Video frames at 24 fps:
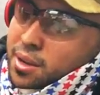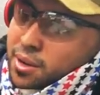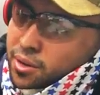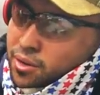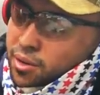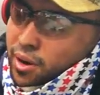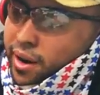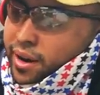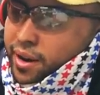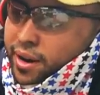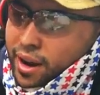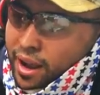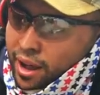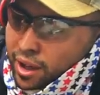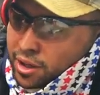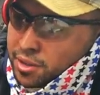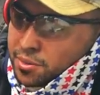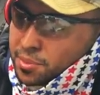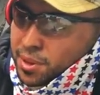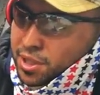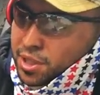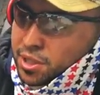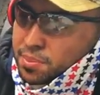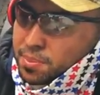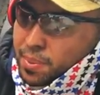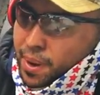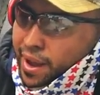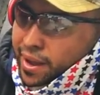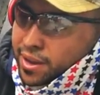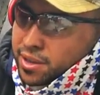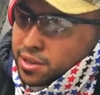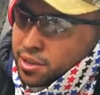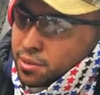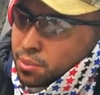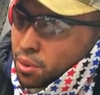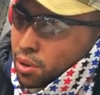grinded out as much as
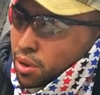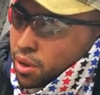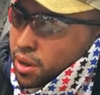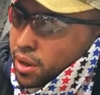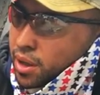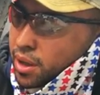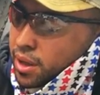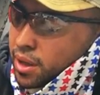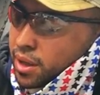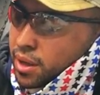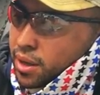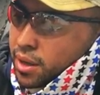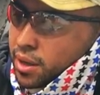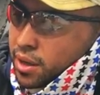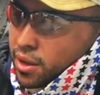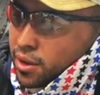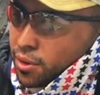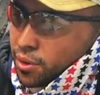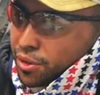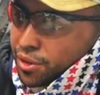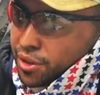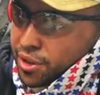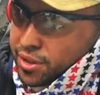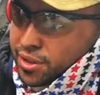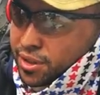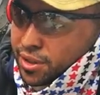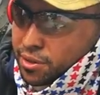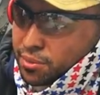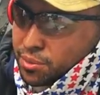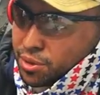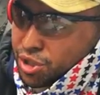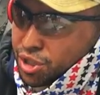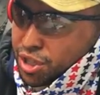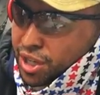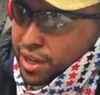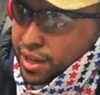possible. This little
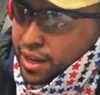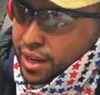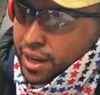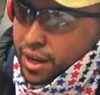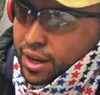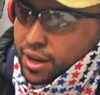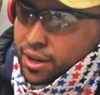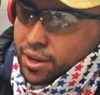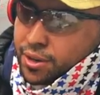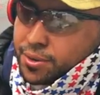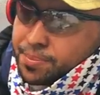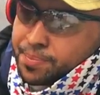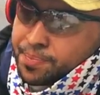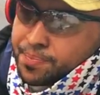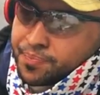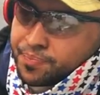machine here.